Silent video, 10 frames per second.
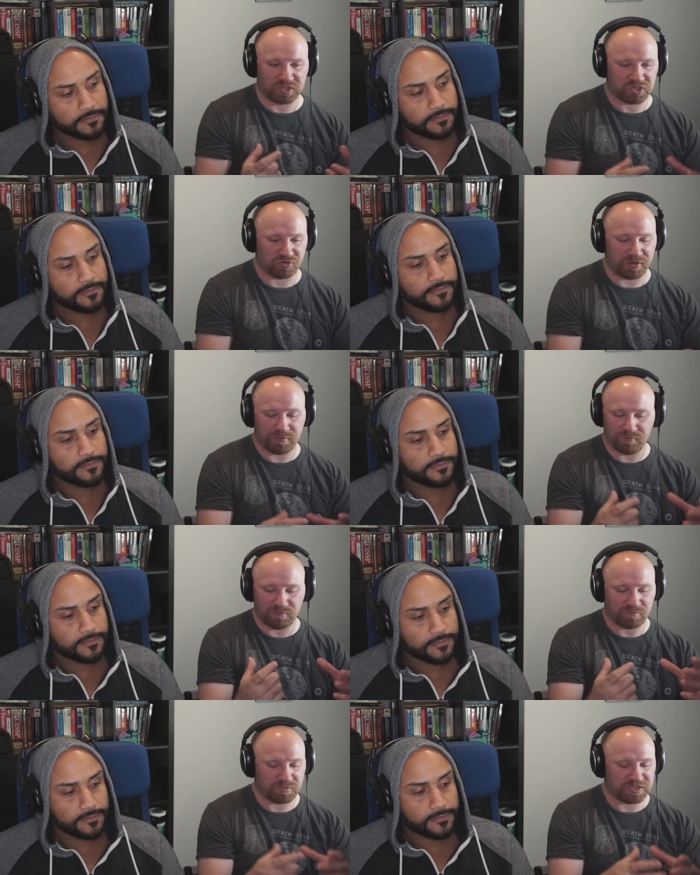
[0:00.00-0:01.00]
Speaker 1: and
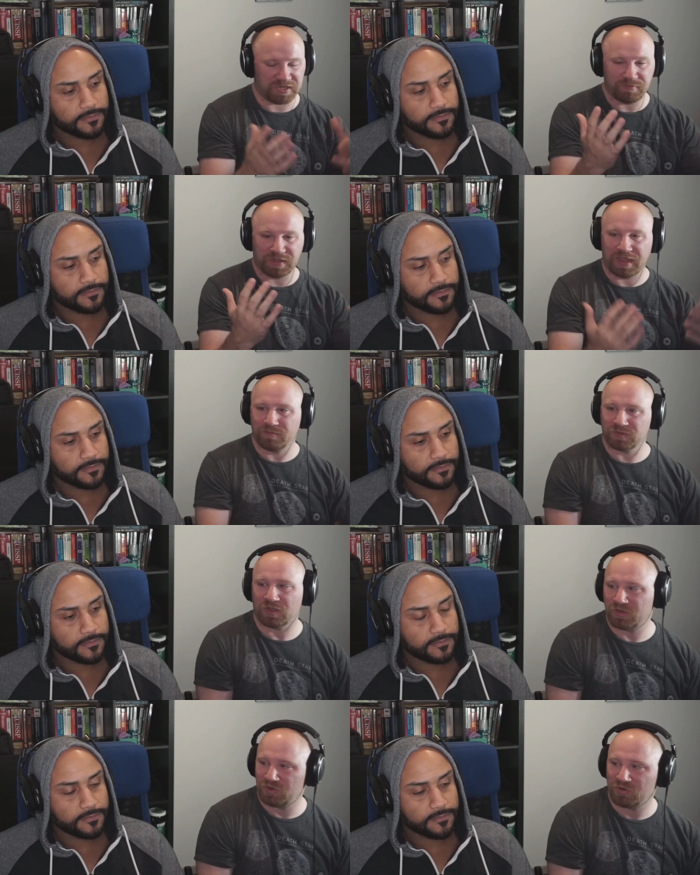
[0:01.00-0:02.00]
stream Steam games
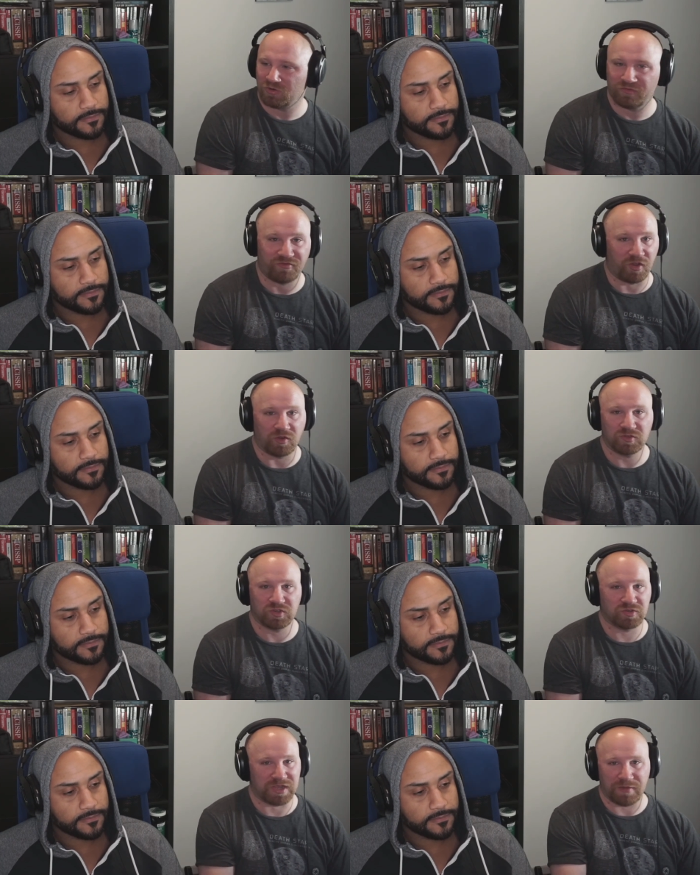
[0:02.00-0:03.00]
on your phones
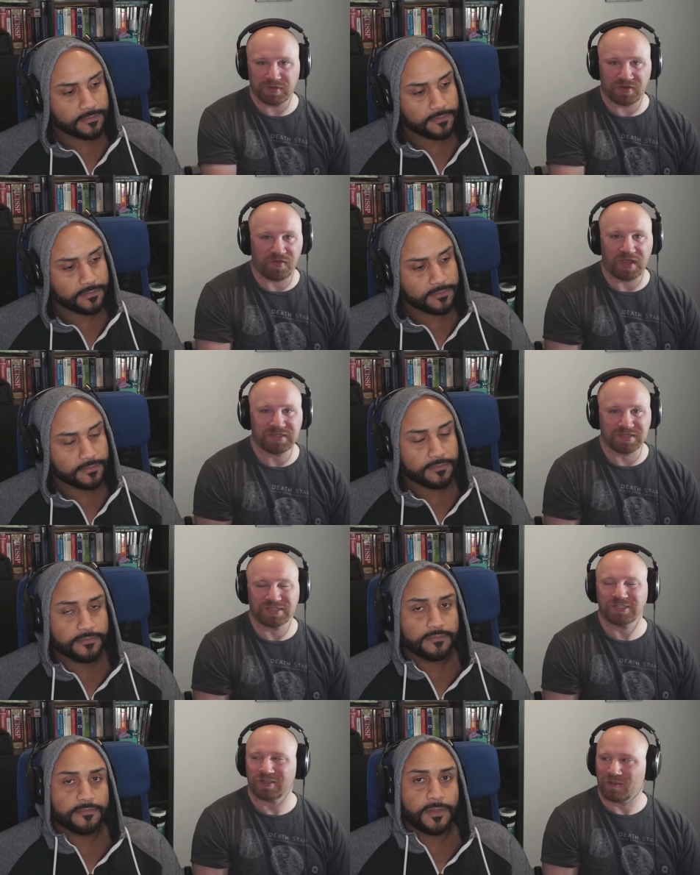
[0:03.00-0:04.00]
or tablet
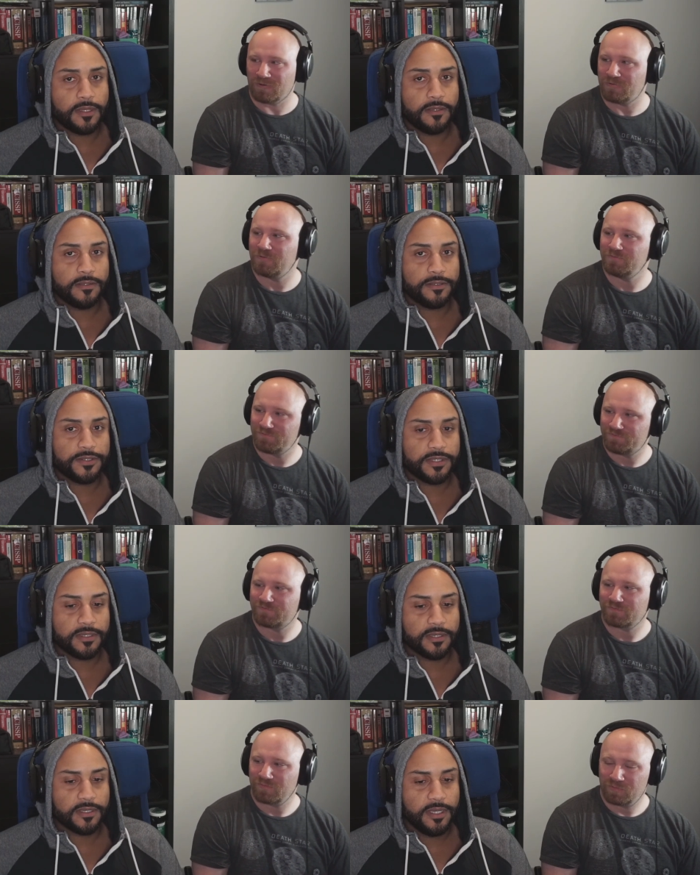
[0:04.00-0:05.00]
devices. So hmm,
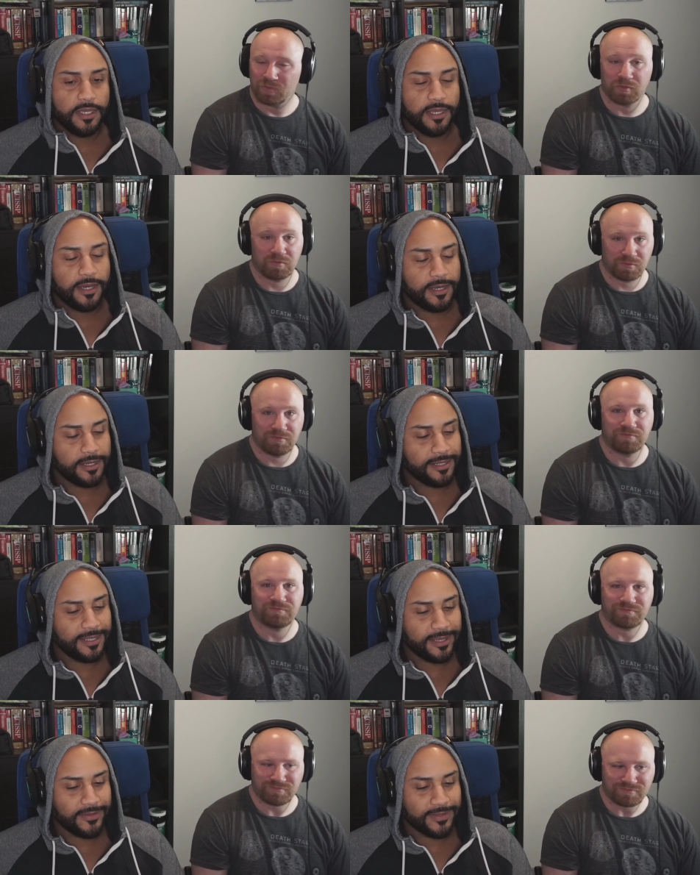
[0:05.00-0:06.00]
interesting.
Speaker 2: Uh,
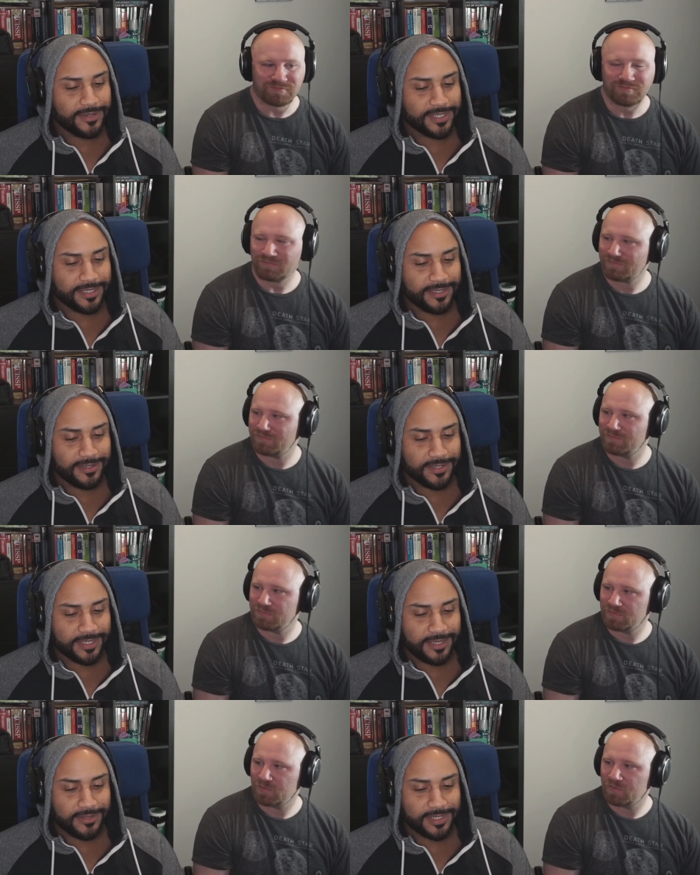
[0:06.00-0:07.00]
now there's a there's
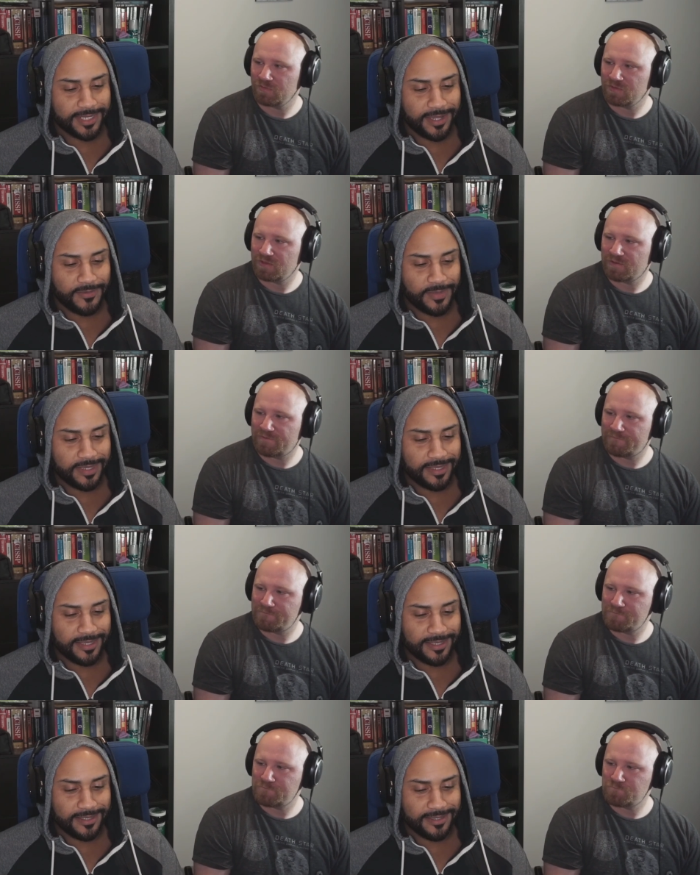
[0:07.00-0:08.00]
another side of me,
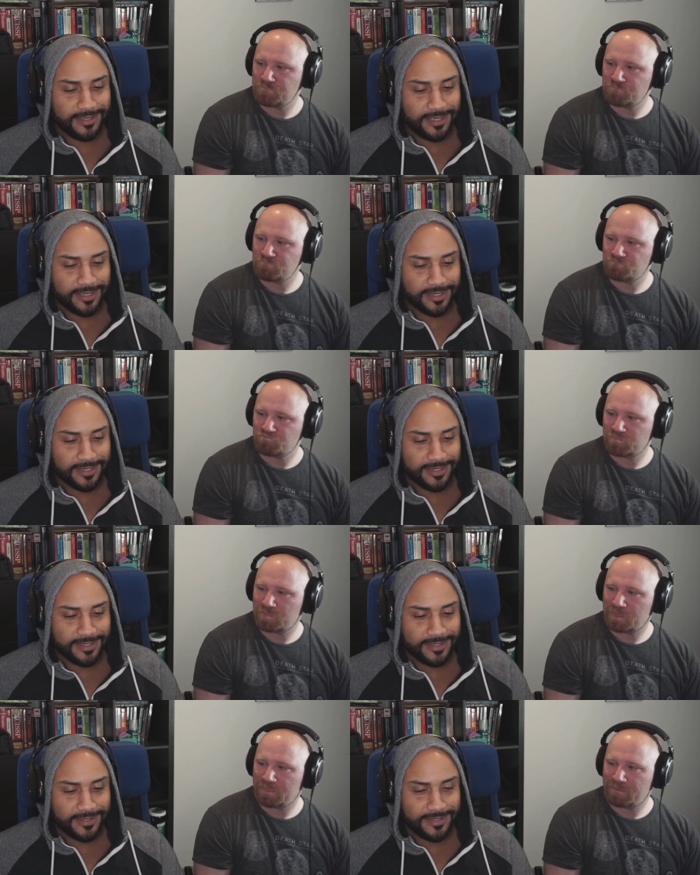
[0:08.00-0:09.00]
the the uh,
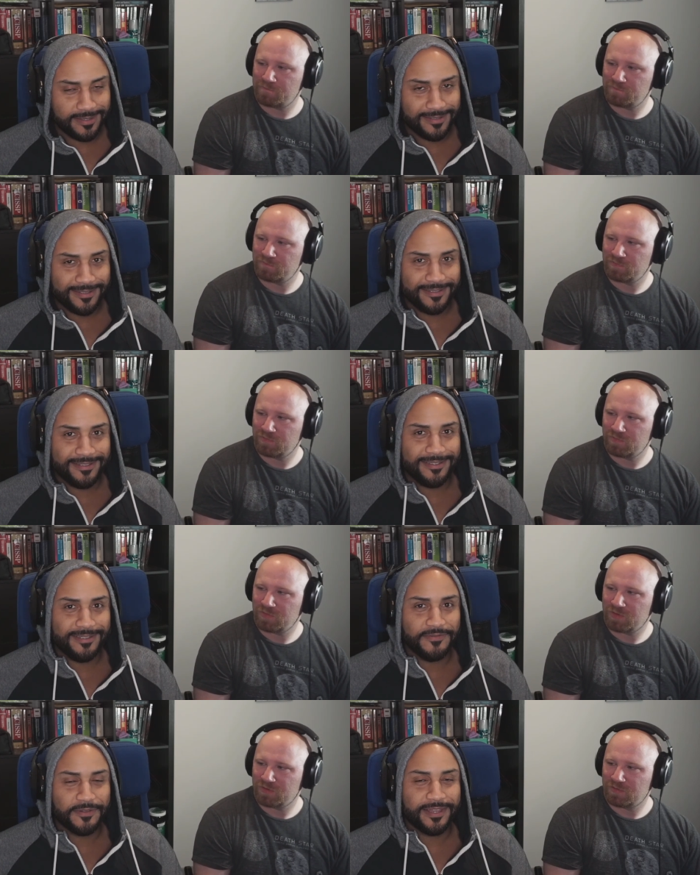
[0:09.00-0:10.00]

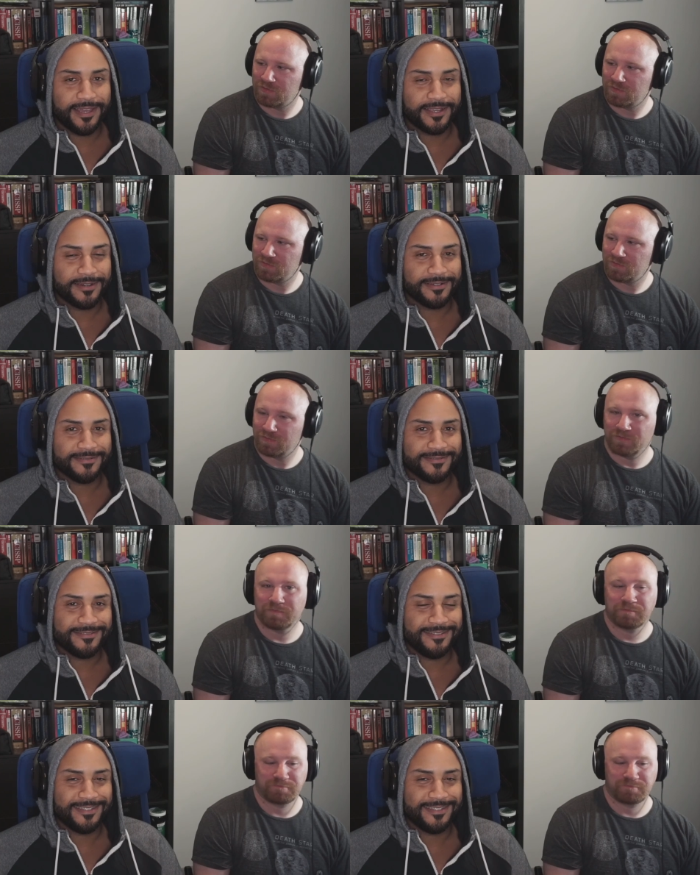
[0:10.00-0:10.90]
evil hacker